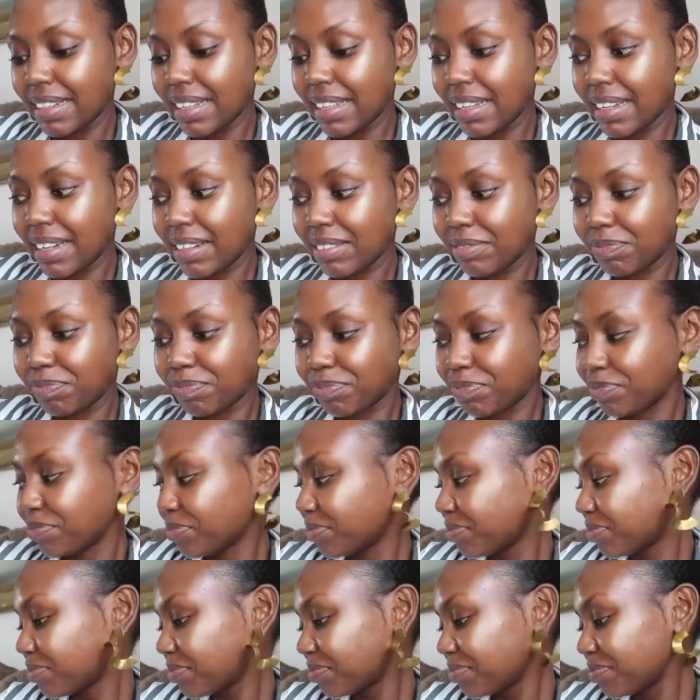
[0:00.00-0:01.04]
Yeah
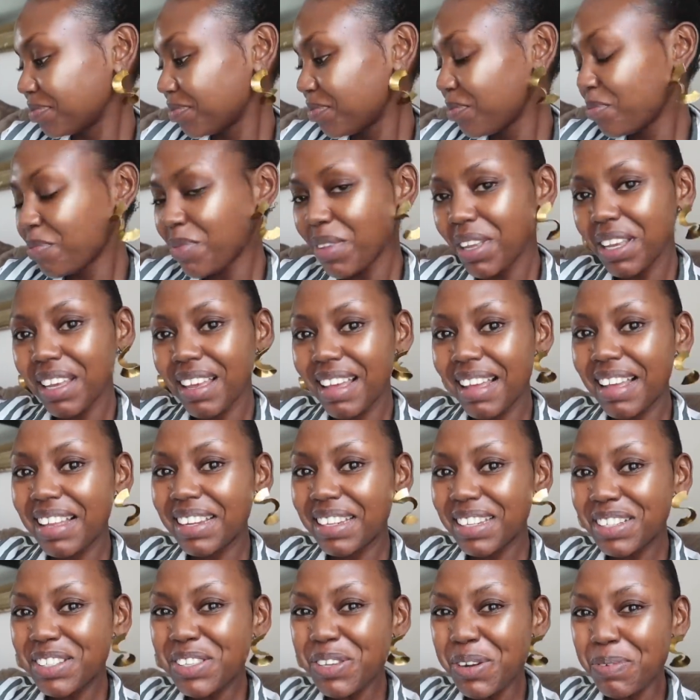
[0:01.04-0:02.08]

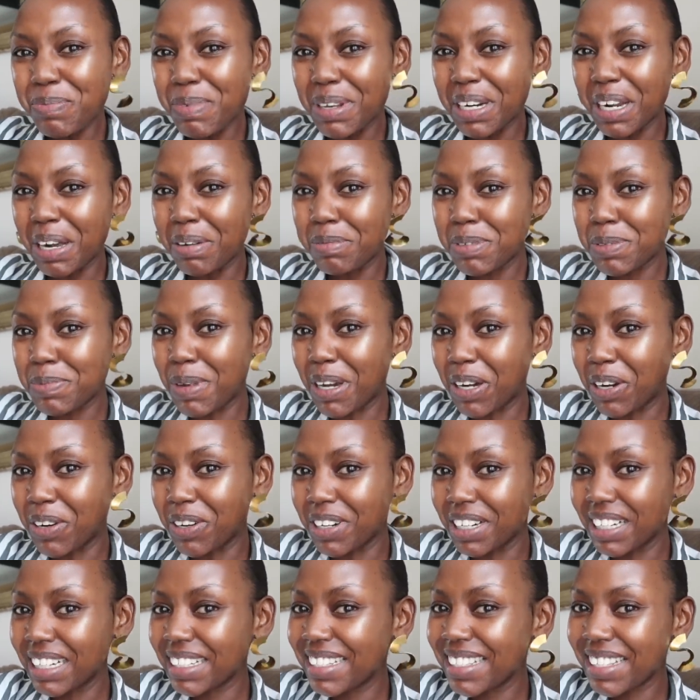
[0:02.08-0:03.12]
let's hope it comes back
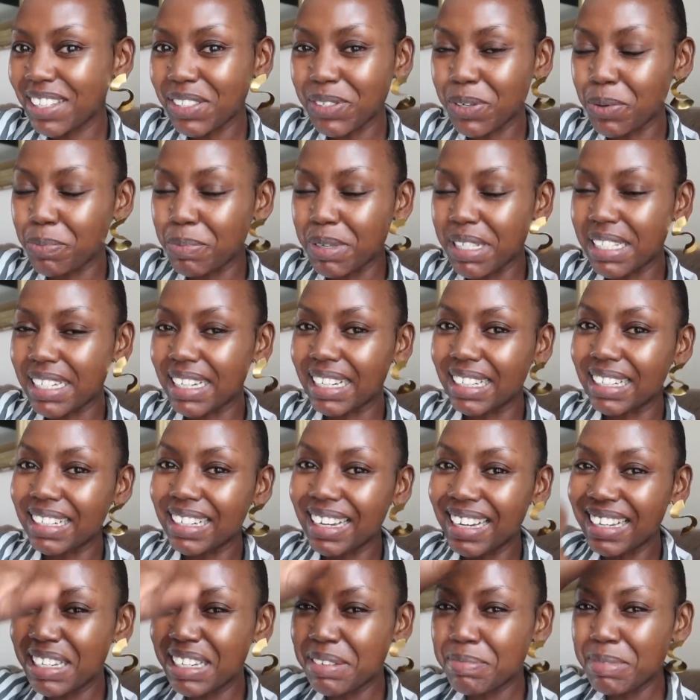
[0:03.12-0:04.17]
on let's just hope it's like
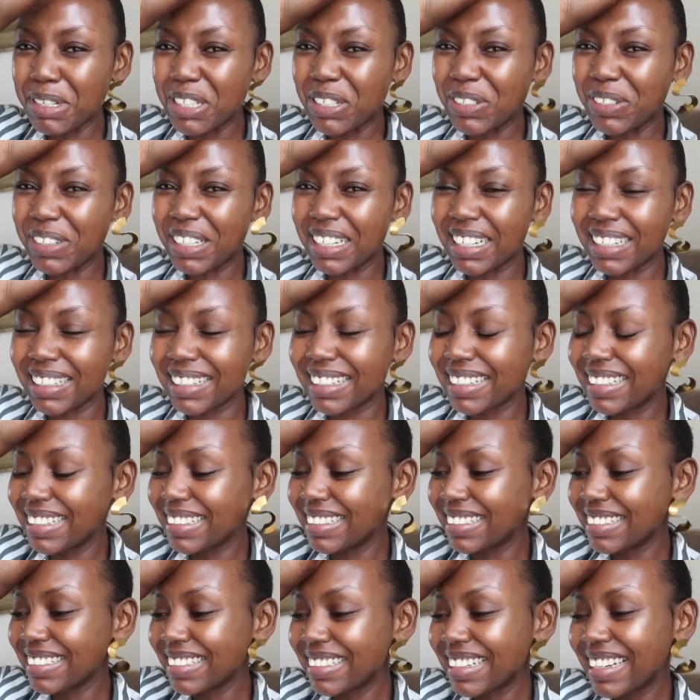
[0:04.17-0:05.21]
nimechoka
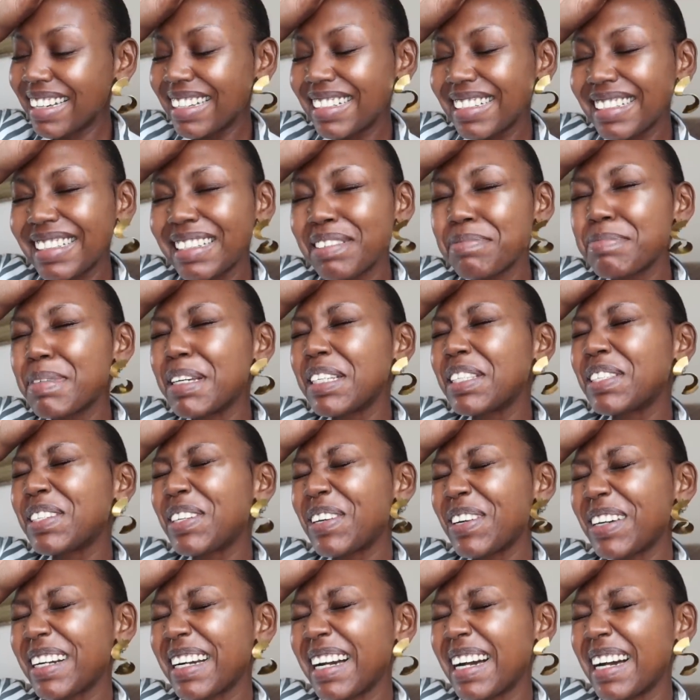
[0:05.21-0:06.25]
guy guy
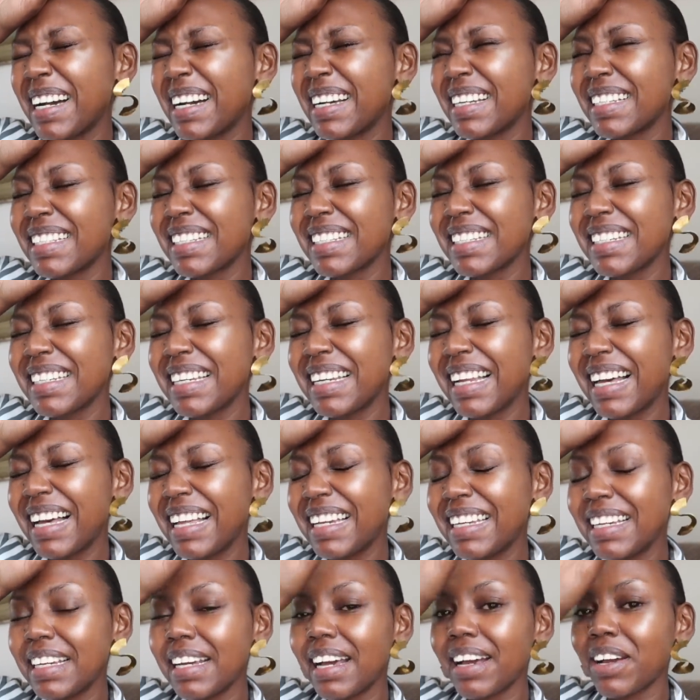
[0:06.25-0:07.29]
nimechoka
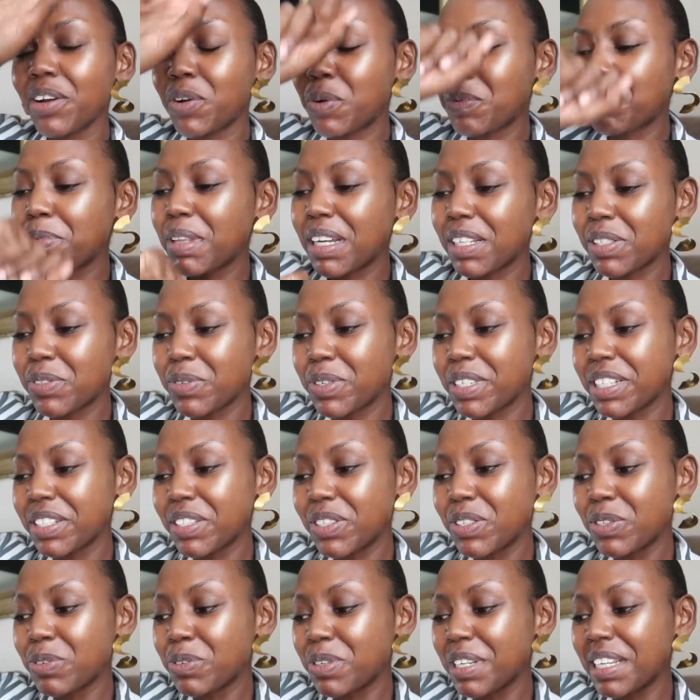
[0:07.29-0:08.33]
sinilale i hope that's what
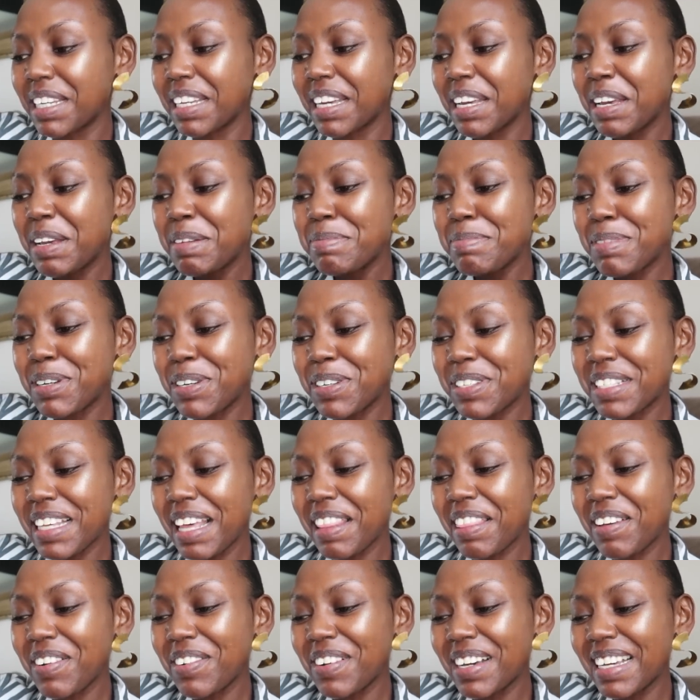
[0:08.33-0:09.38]
it's doing because
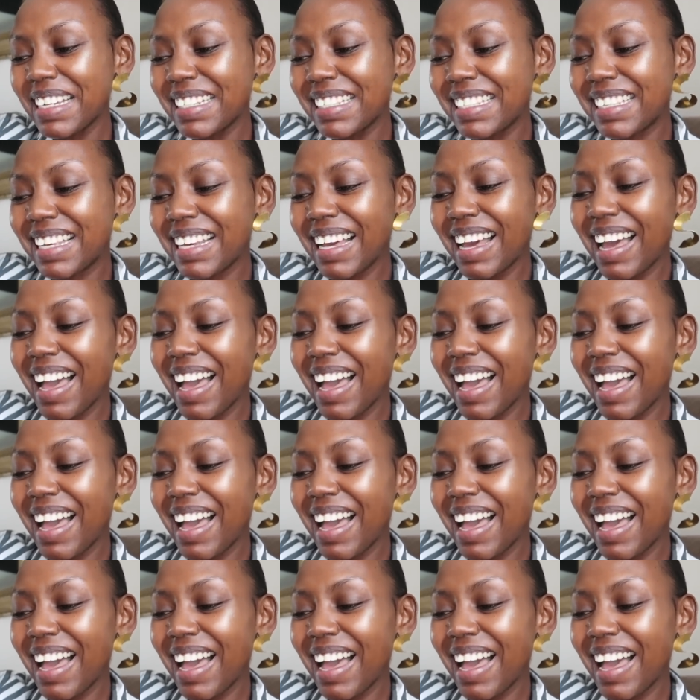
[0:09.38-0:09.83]
otherwise